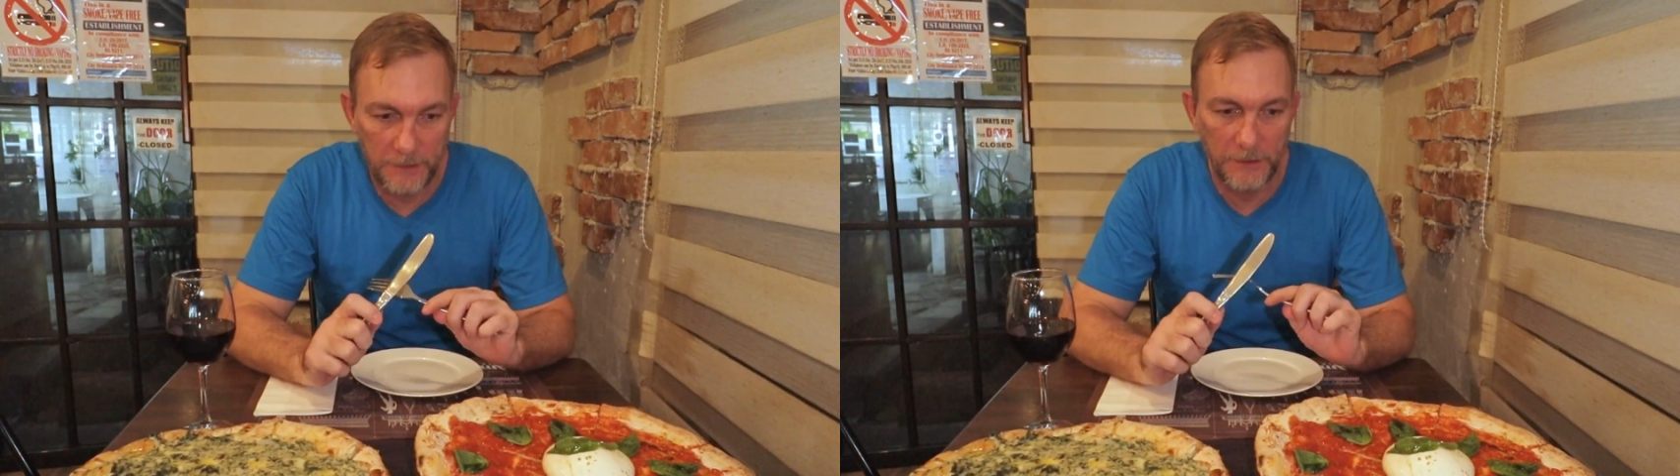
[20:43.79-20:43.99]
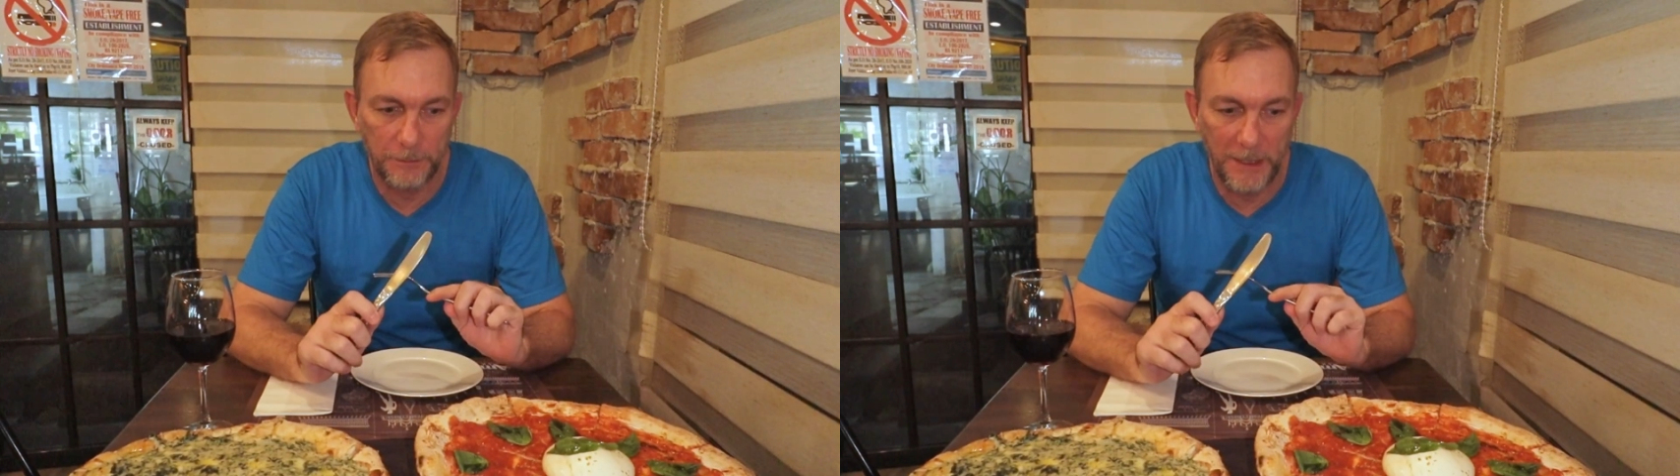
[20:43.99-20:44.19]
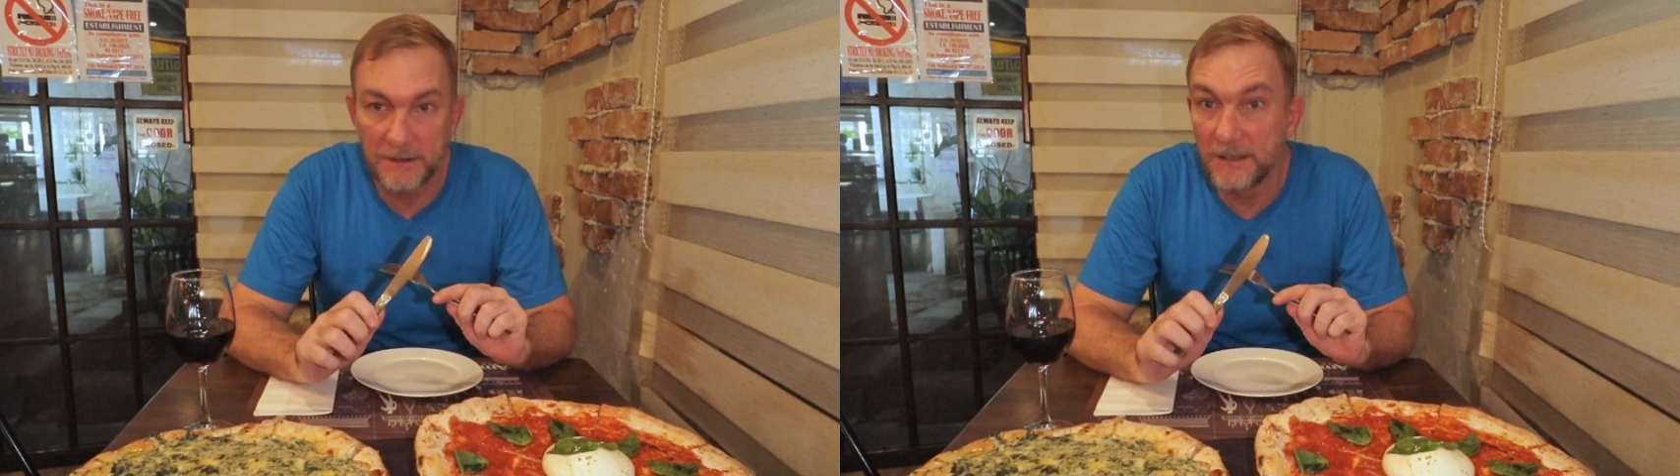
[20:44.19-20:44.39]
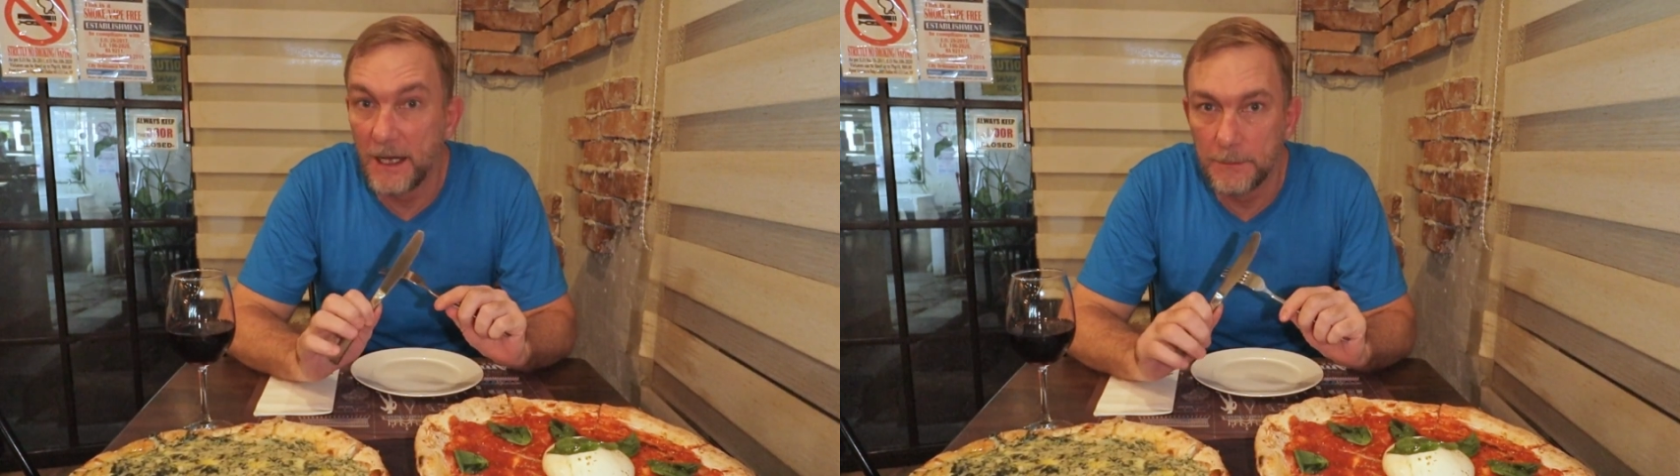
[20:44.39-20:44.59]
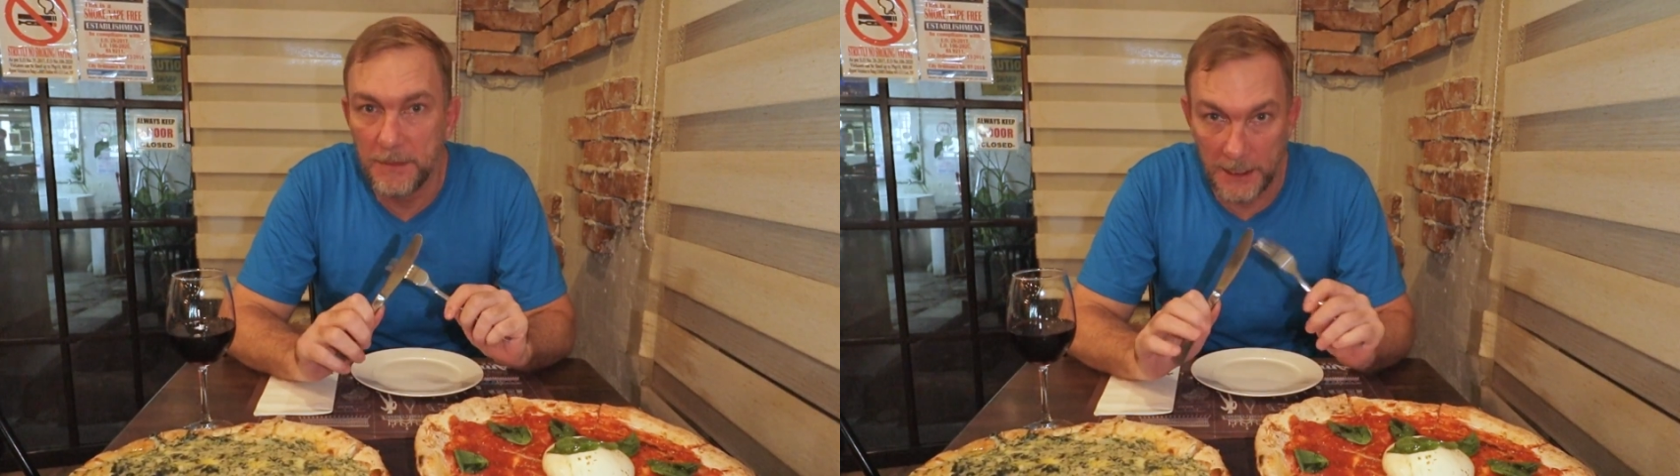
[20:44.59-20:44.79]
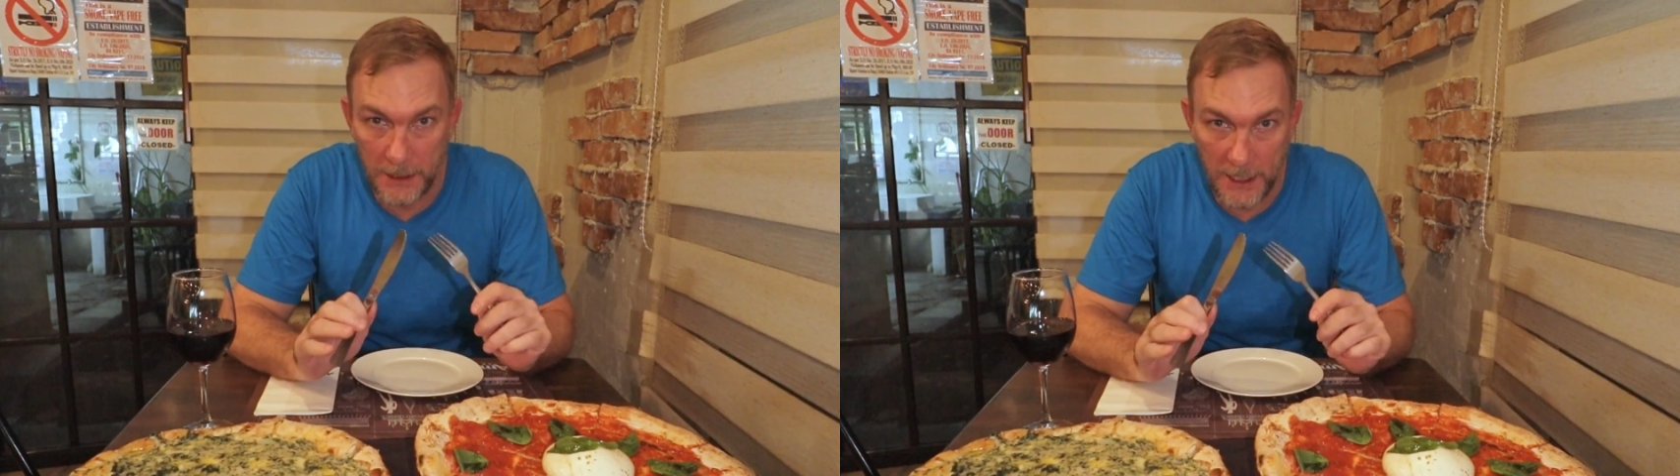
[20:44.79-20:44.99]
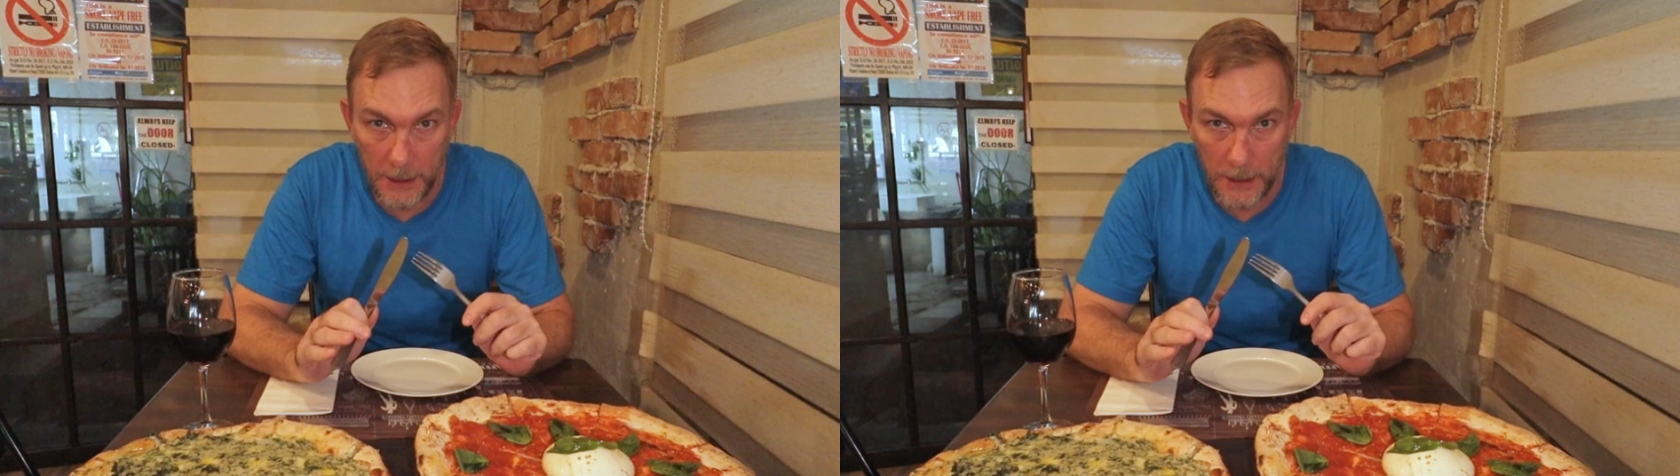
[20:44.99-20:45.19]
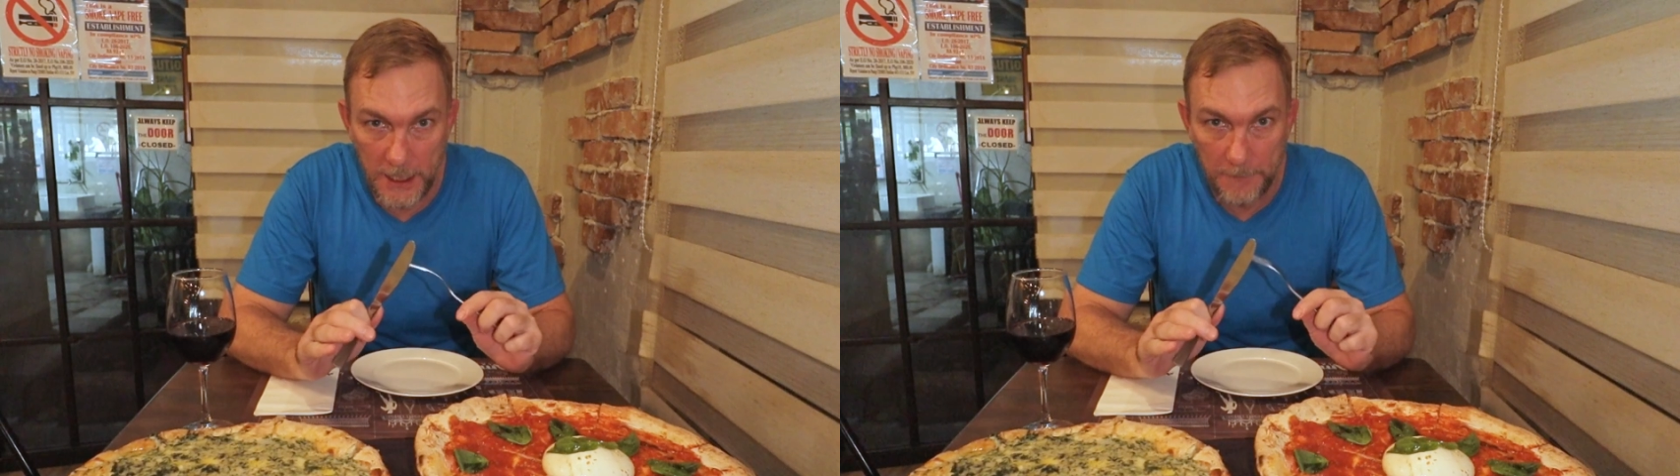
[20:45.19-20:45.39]
to spend time in
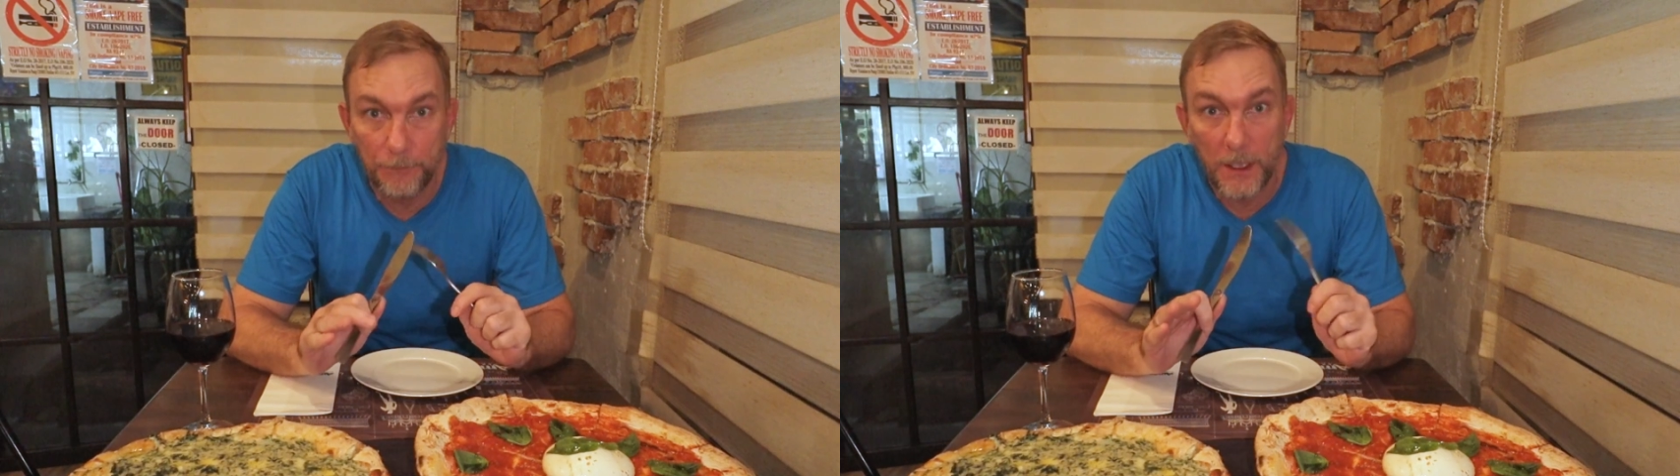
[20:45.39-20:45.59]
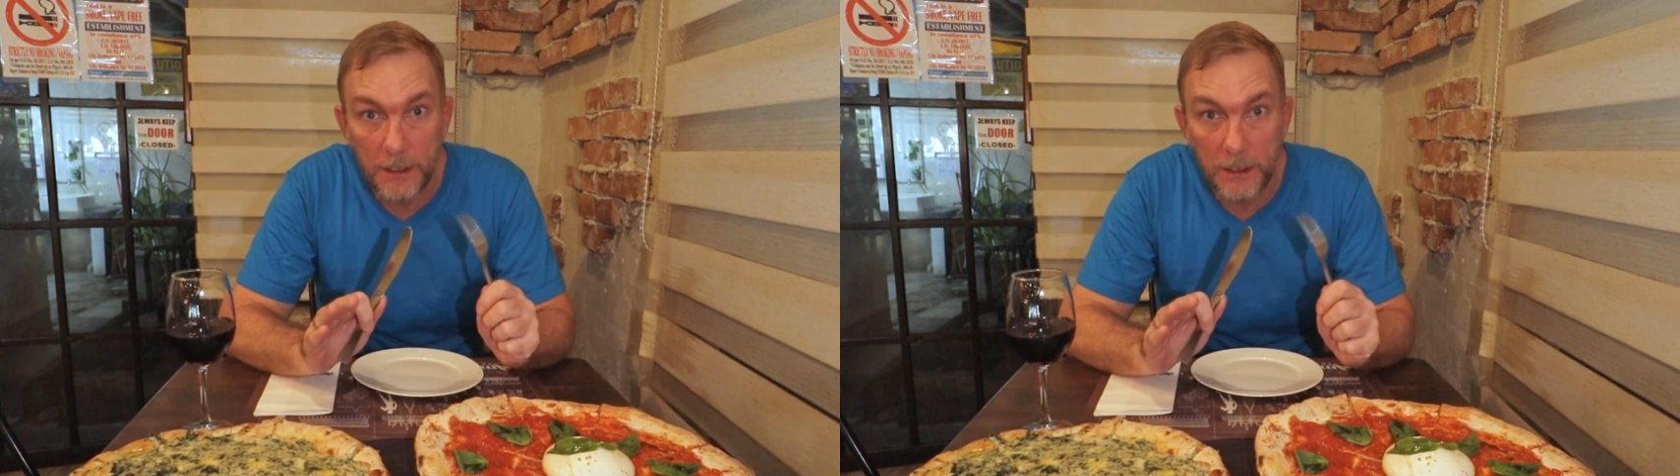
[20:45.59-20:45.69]
Italy,